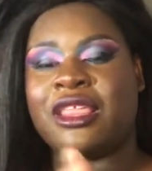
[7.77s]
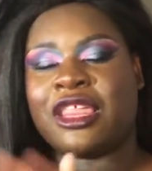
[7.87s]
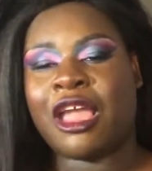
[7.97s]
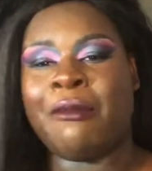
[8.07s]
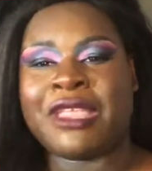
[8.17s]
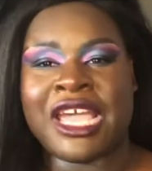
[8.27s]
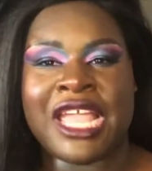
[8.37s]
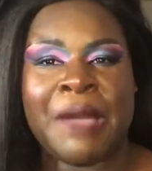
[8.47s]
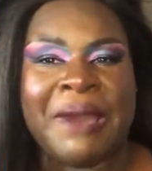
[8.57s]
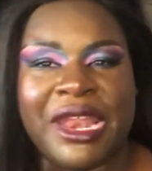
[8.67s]
So I'm gonna tell
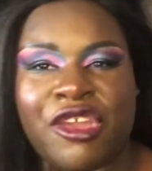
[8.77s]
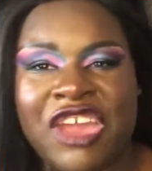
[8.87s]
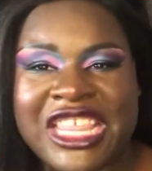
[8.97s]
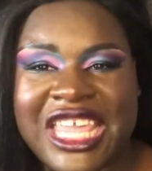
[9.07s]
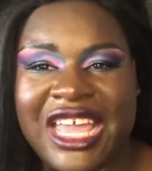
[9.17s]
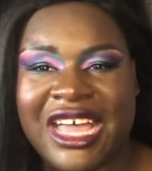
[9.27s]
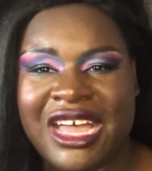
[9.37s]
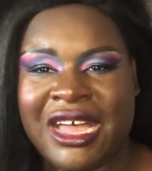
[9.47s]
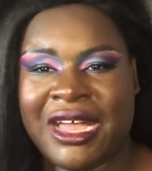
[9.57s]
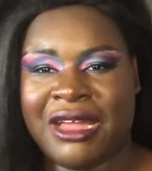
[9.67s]
y'all about the crazy
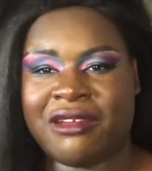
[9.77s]
uh